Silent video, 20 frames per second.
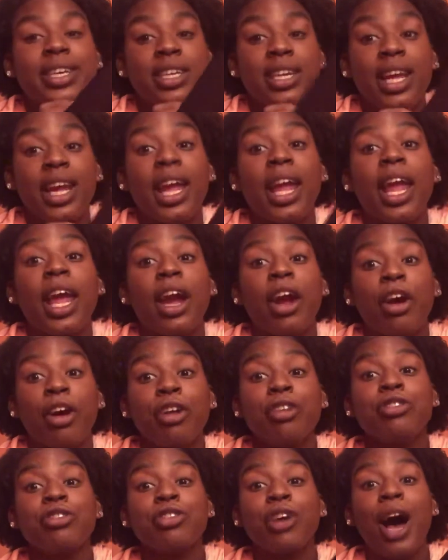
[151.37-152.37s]
in
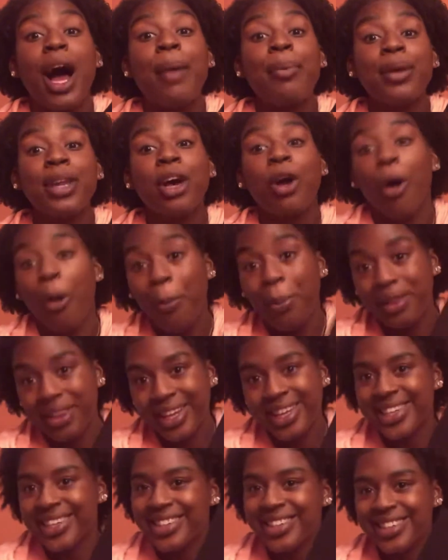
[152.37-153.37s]
here, so I'm gonna open
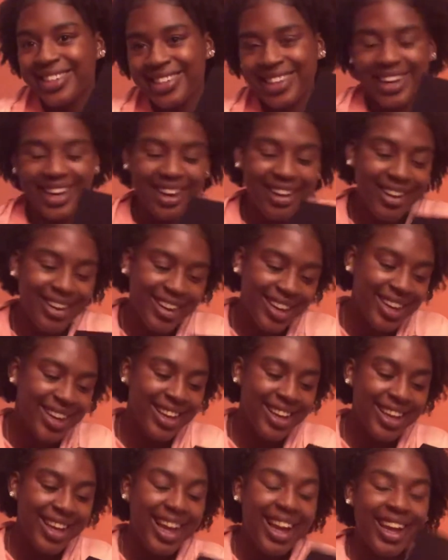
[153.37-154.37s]
this, you know?
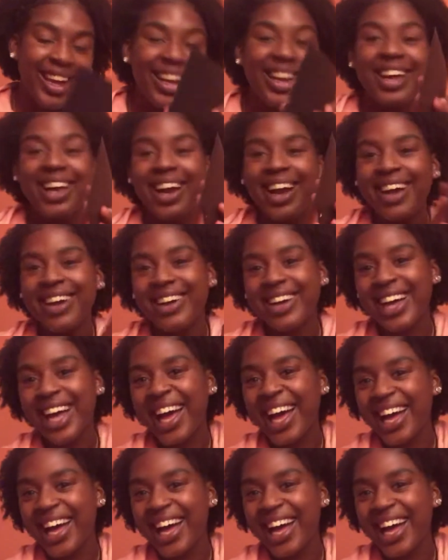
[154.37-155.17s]
I